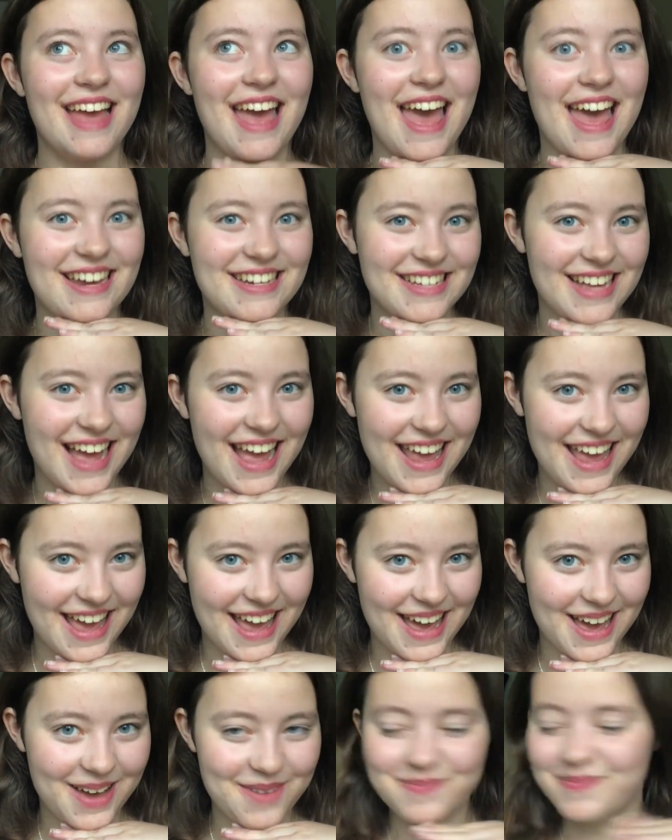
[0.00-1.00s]
And I
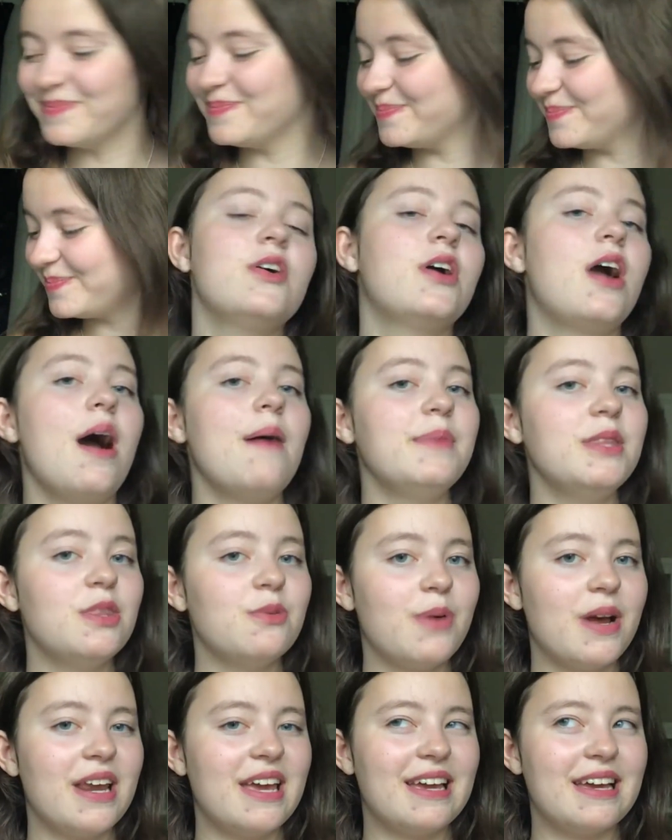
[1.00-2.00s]
am. The common
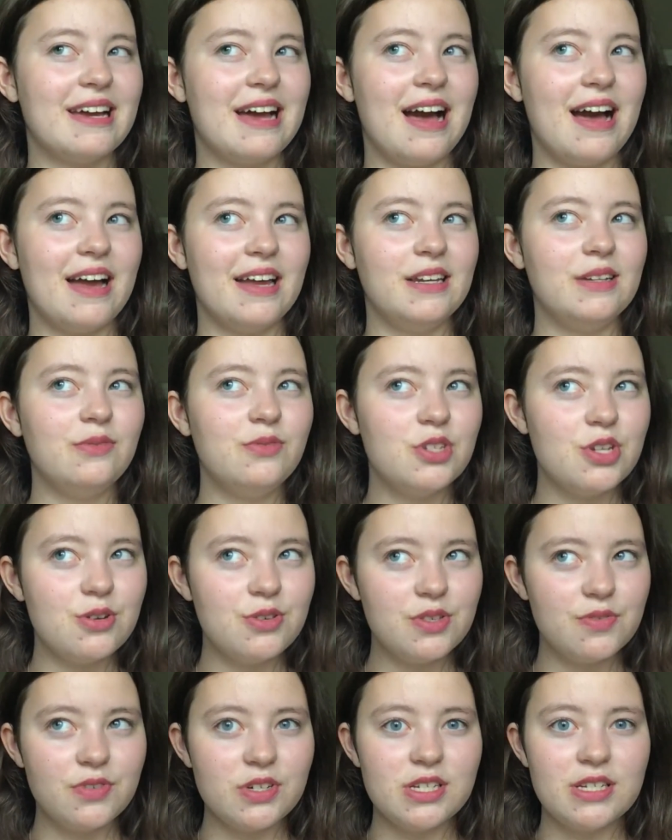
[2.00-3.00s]
thread I kind of
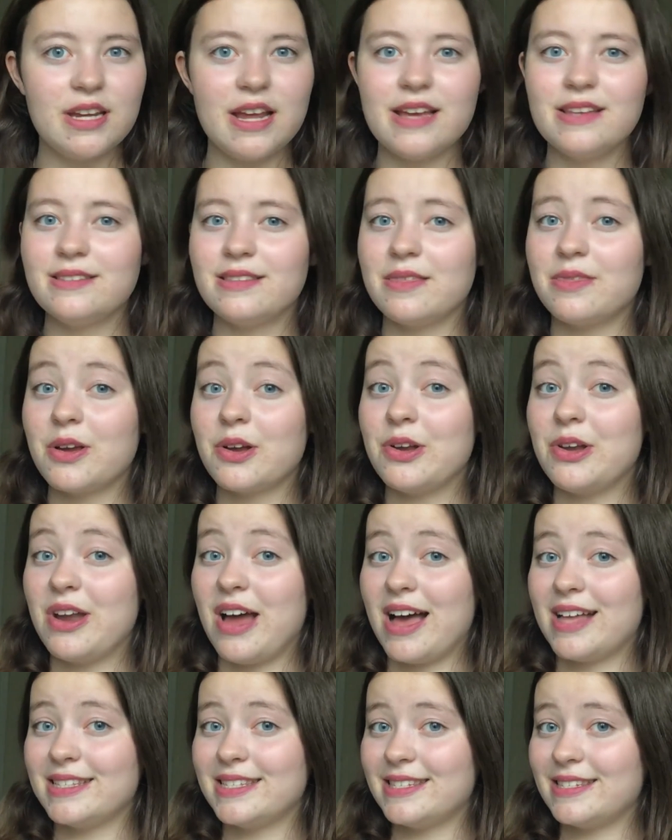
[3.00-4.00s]
chose for today is that they're
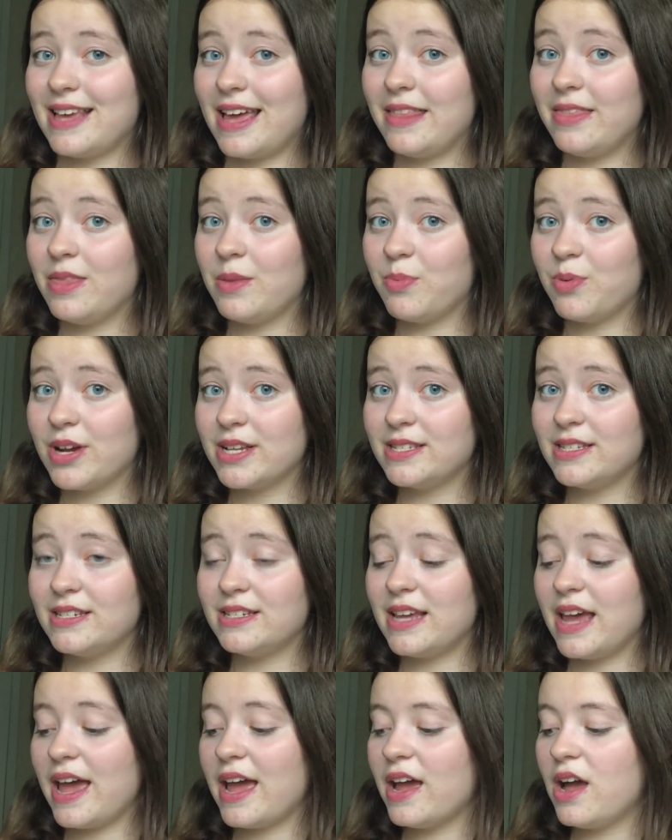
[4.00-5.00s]
not set in the present
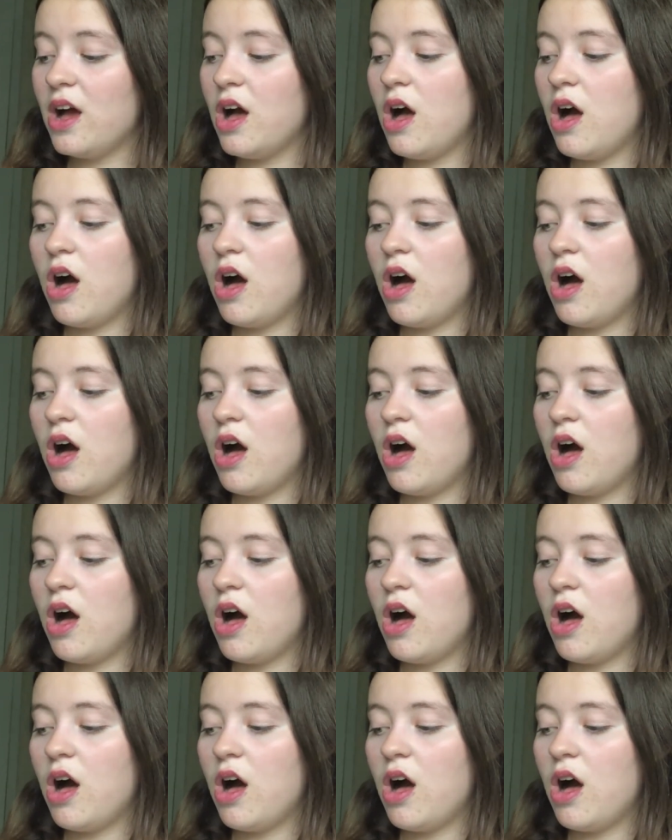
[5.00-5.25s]
day.